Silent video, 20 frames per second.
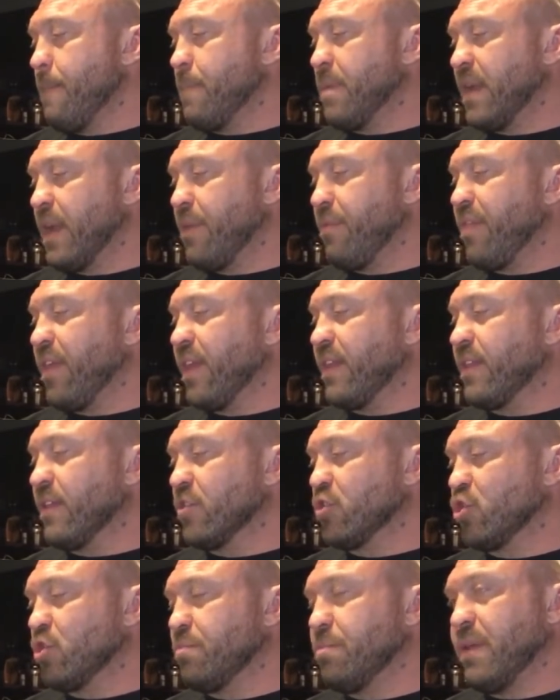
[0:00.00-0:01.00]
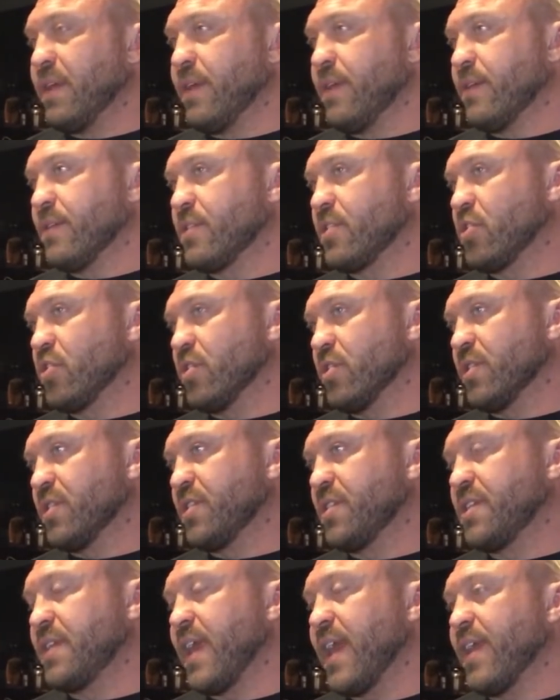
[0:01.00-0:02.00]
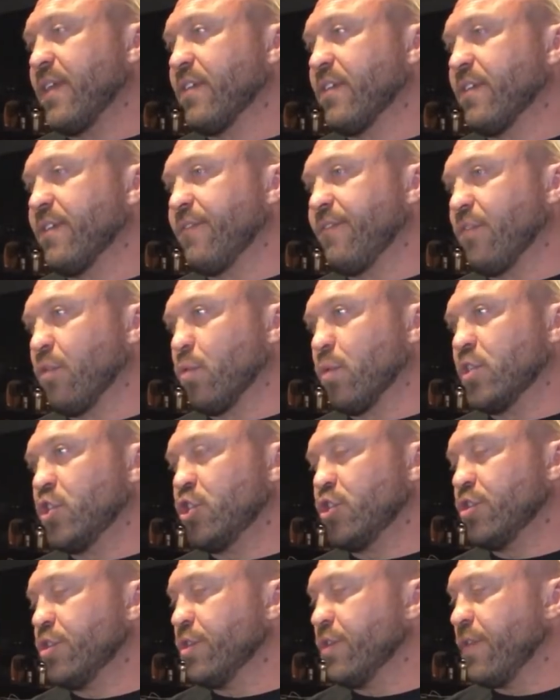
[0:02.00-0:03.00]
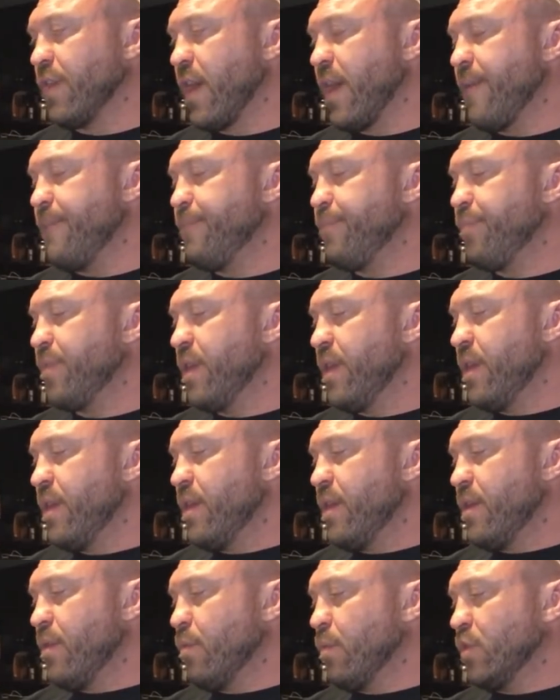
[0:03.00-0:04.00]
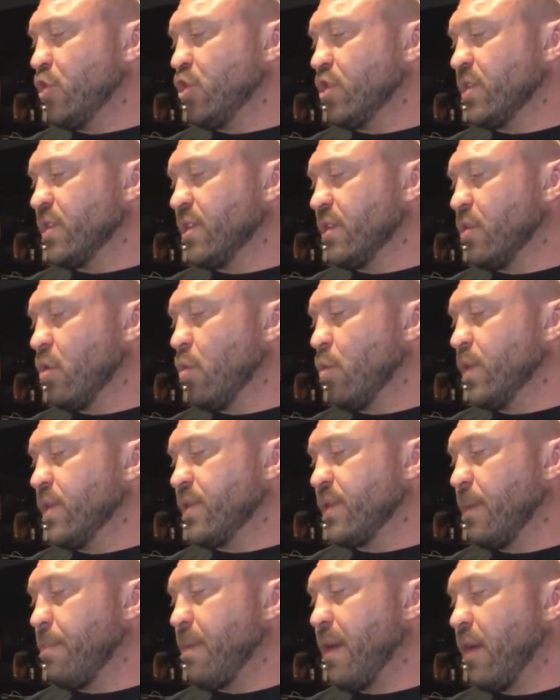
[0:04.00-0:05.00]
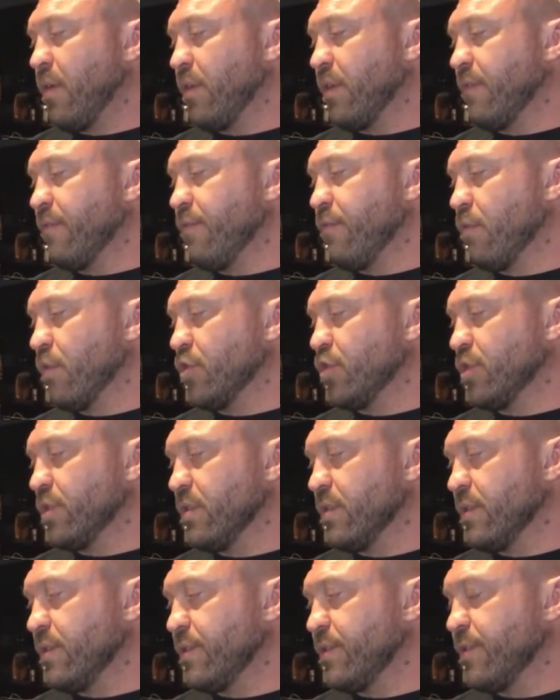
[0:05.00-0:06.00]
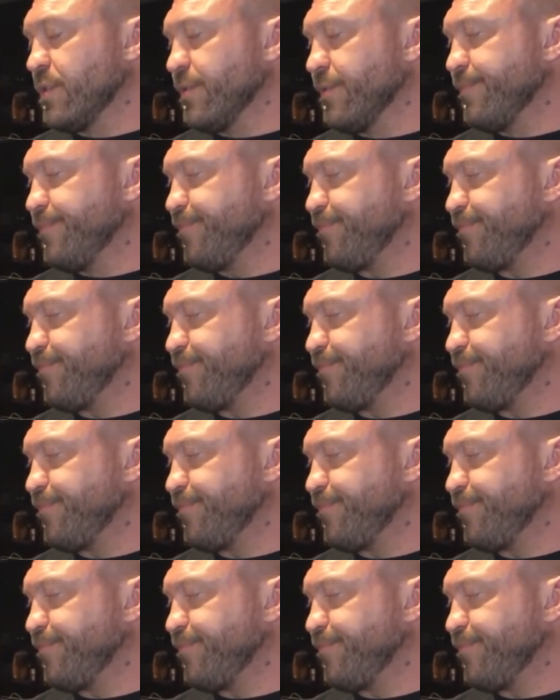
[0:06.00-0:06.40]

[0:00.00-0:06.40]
But I think there should be a certain standard for which you do that, which isn't always upheld, unfortunately. So